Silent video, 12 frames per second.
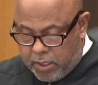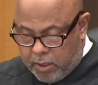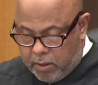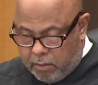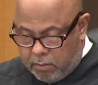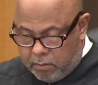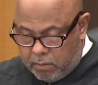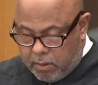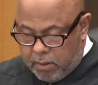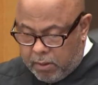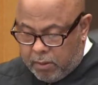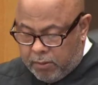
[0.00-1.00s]

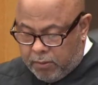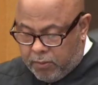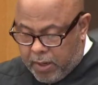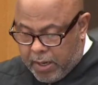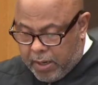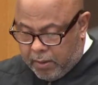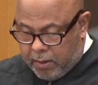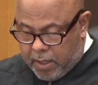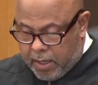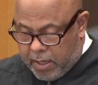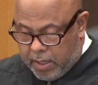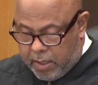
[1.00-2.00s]
Steele
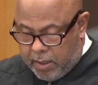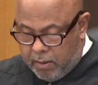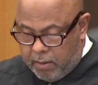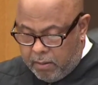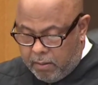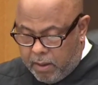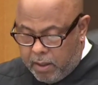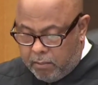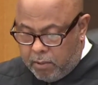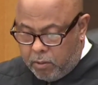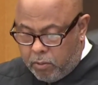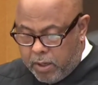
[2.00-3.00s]
filed a
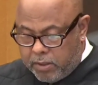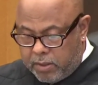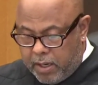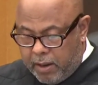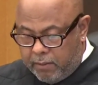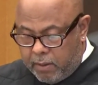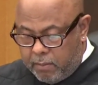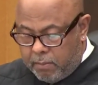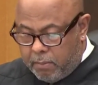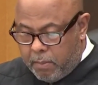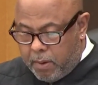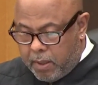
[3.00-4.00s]
request to have
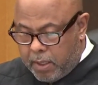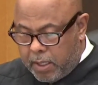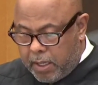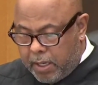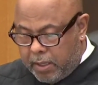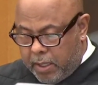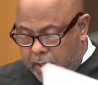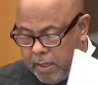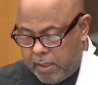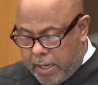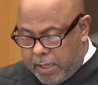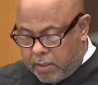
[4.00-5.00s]

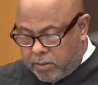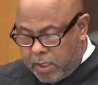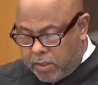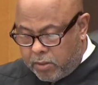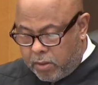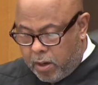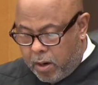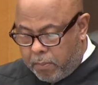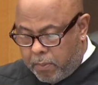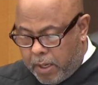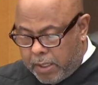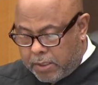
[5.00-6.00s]
the accusation
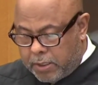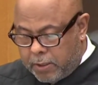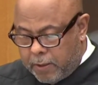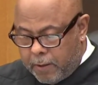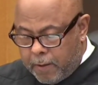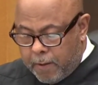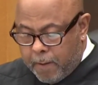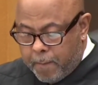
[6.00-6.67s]
null pros.